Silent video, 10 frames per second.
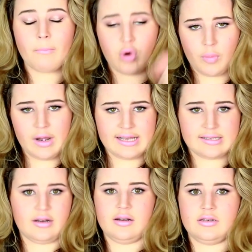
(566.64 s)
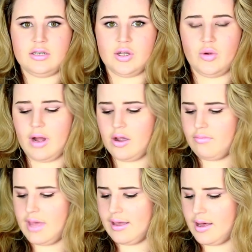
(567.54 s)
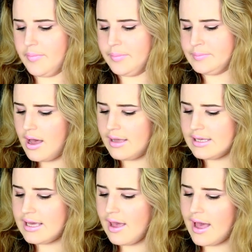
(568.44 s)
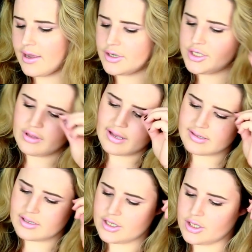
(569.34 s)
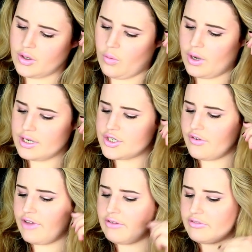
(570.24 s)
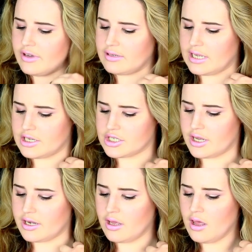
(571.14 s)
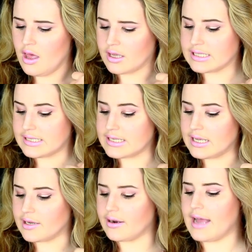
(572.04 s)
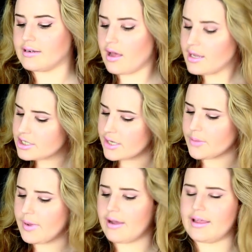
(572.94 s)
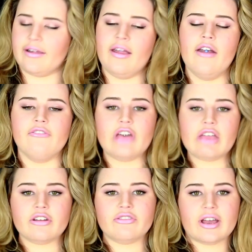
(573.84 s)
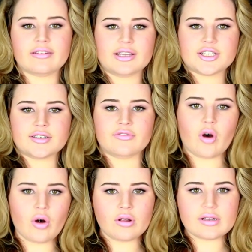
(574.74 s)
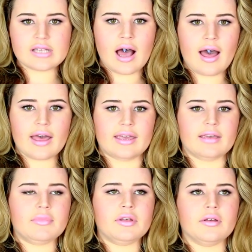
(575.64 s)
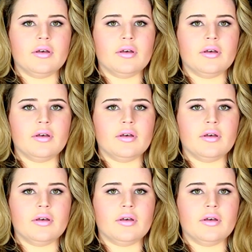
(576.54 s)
properly started to do my own makeup. eHacker2002, what is your favorite foundation, concealer, and eyeshadow palette? Favorite foundation of all time